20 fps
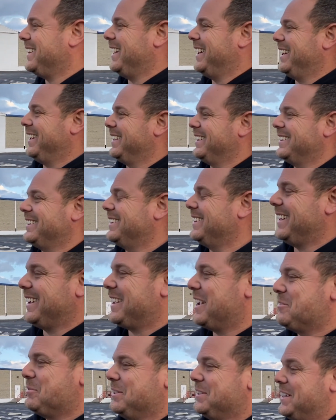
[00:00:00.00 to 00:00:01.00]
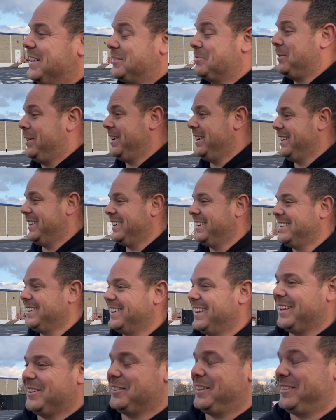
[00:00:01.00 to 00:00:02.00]
I, I can't believe that's Did mine.
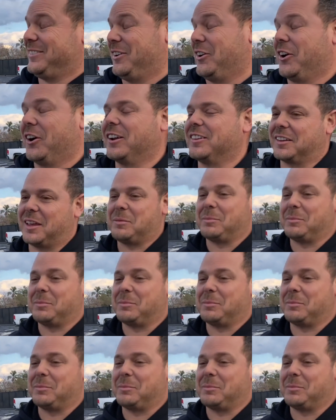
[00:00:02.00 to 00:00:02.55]
That, that's ours, I